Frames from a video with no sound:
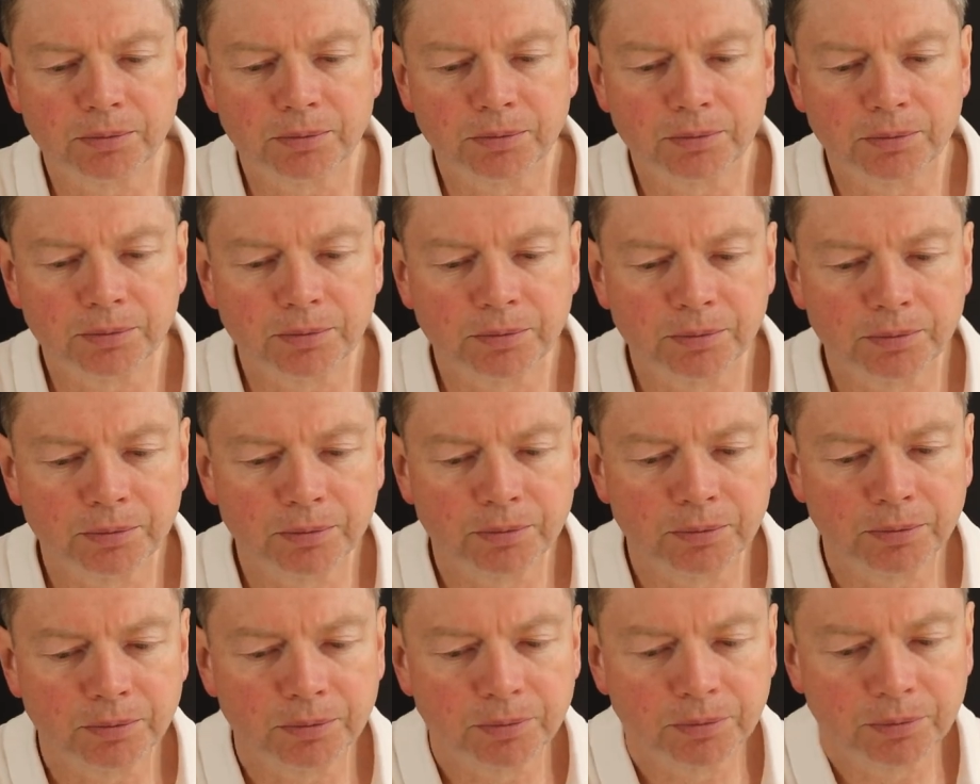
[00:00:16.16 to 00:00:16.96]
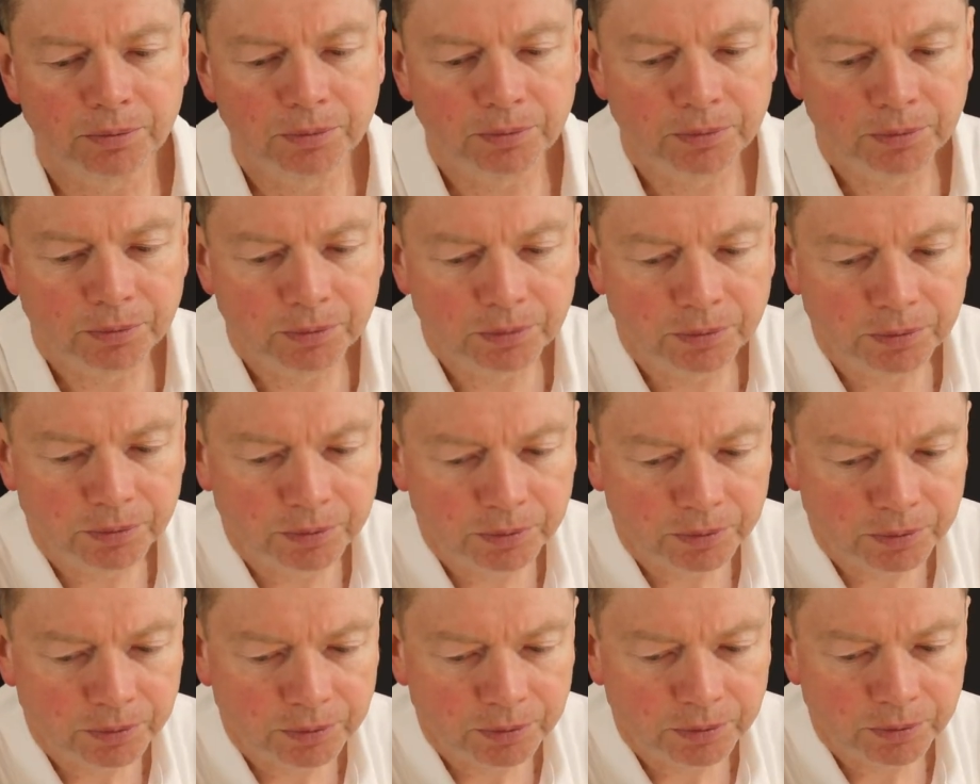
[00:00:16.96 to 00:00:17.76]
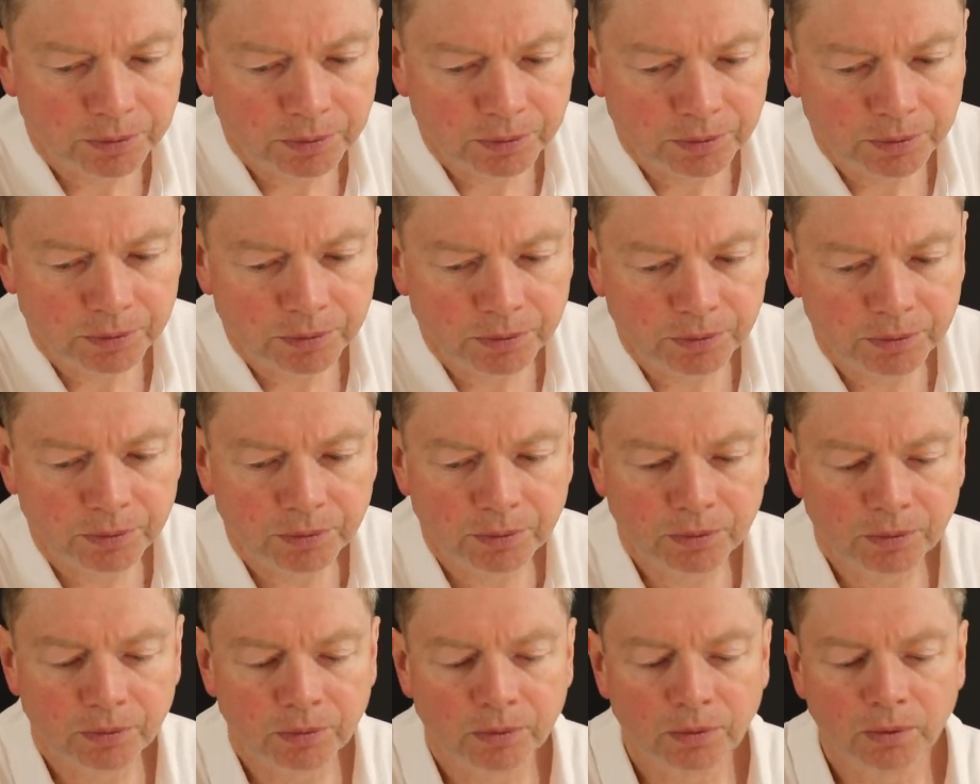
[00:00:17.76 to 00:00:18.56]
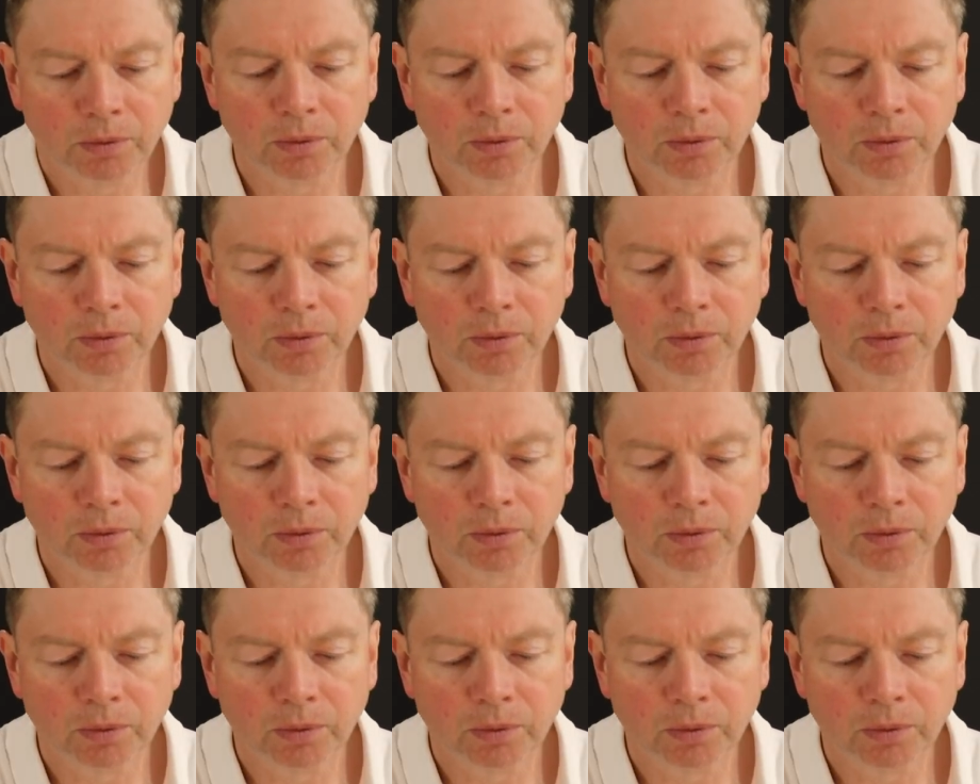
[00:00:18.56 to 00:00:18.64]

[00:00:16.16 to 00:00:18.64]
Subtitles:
No one is speaking in this clip.